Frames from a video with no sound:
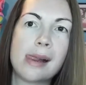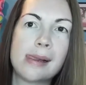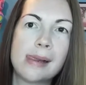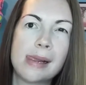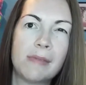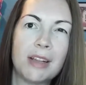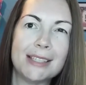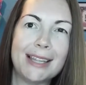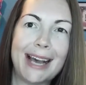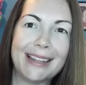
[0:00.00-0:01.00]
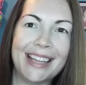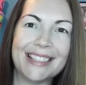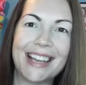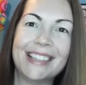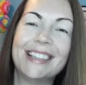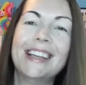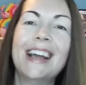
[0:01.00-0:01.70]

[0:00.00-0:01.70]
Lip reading: You can see that on the inside.